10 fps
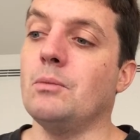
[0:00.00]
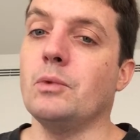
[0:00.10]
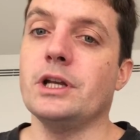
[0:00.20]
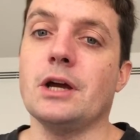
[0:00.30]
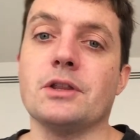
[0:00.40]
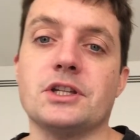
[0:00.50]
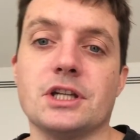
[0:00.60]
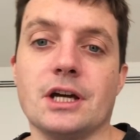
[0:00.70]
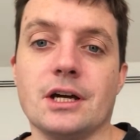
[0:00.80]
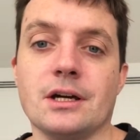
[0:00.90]
We know that
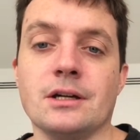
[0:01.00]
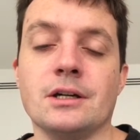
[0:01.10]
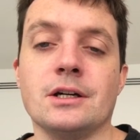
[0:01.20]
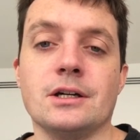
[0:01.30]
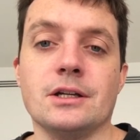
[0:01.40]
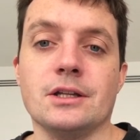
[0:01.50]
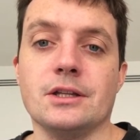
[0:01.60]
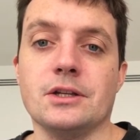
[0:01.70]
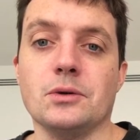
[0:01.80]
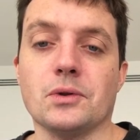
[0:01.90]

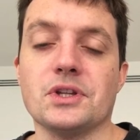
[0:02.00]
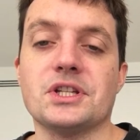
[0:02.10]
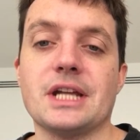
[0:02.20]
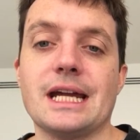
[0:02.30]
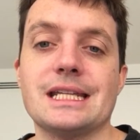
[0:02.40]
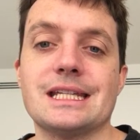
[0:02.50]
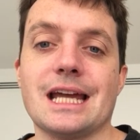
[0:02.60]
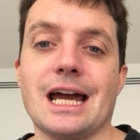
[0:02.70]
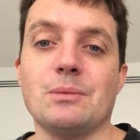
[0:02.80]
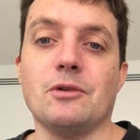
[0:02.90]
the northern states
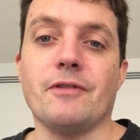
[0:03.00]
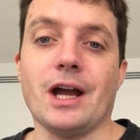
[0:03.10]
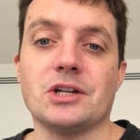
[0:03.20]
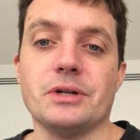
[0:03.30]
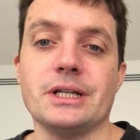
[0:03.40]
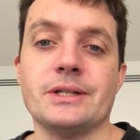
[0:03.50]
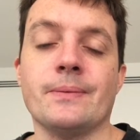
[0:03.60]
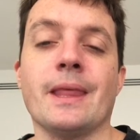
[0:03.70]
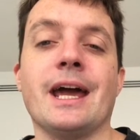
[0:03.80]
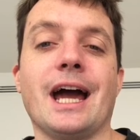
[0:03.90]
had more factories.
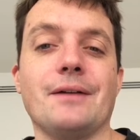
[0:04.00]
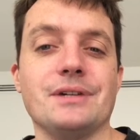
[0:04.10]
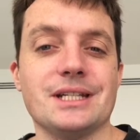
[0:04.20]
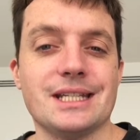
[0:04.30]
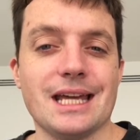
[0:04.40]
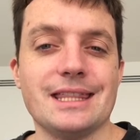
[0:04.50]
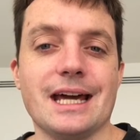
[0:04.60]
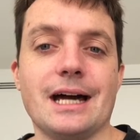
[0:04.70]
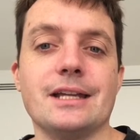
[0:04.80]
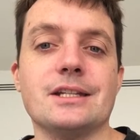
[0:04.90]
Having said
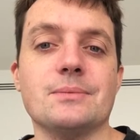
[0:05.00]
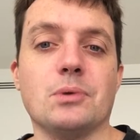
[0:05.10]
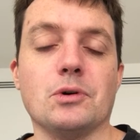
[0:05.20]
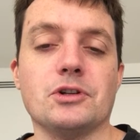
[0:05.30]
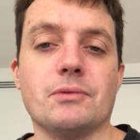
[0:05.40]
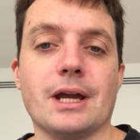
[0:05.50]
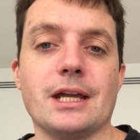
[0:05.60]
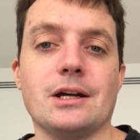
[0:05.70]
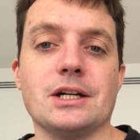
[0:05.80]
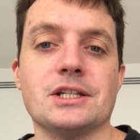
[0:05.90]
that, it's important to
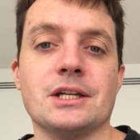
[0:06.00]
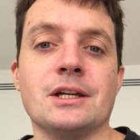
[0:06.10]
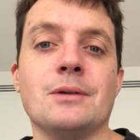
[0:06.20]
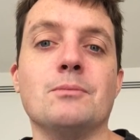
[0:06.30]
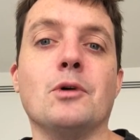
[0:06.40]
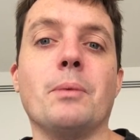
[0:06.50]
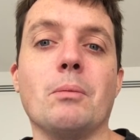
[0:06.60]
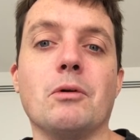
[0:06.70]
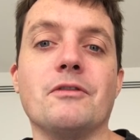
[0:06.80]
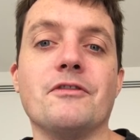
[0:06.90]
recognize that more
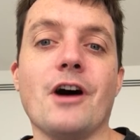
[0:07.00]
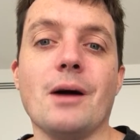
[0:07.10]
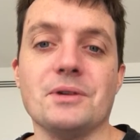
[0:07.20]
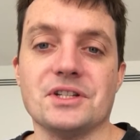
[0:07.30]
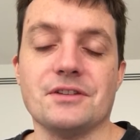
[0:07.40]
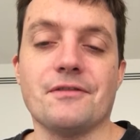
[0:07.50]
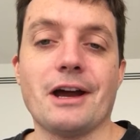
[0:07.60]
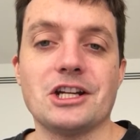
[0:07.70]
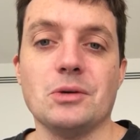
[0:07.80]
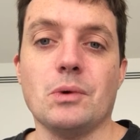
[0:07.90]
people were farmers than
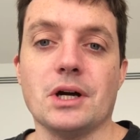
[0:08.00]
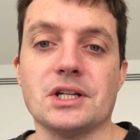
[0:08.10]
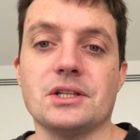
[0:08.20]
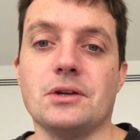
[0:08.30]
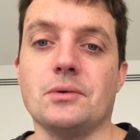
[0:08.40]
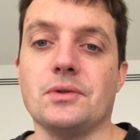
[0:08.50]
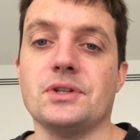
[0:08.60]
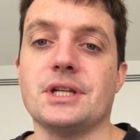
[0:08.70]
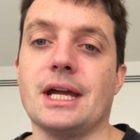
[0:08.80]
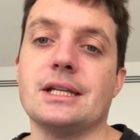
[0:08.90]
factory workers in the northern
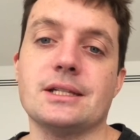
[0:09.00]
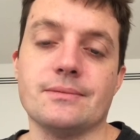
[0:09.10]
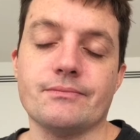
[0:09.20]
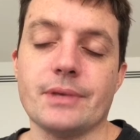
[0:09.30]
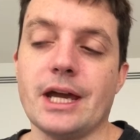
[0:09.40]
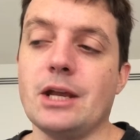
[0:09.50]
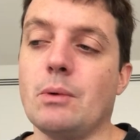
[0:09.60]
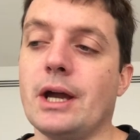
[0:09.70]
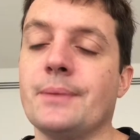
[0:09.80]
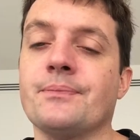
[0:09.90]
states
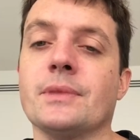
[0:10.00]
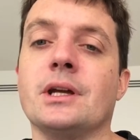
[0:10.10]
anyway.